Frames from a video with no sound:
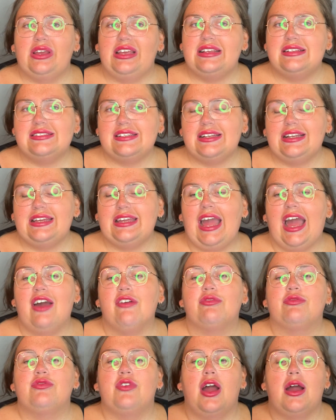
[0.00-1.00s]
easy to get
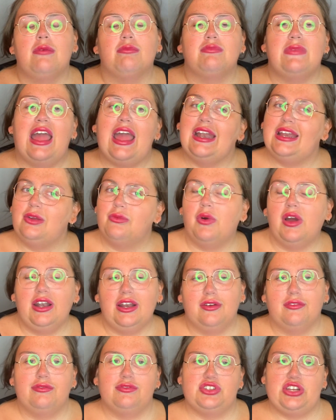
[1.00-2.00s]
from any one
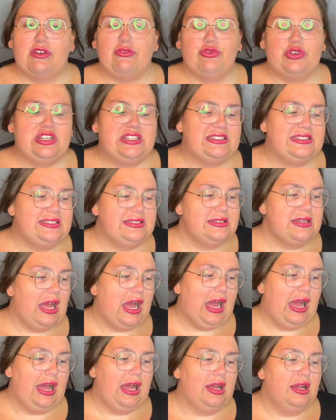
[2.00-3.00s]
of Jeffree's
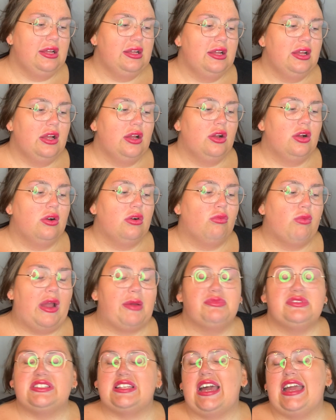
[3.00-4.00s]

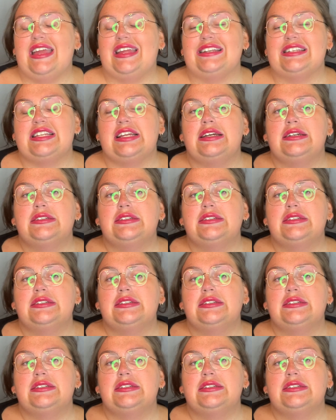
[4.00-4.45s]
website,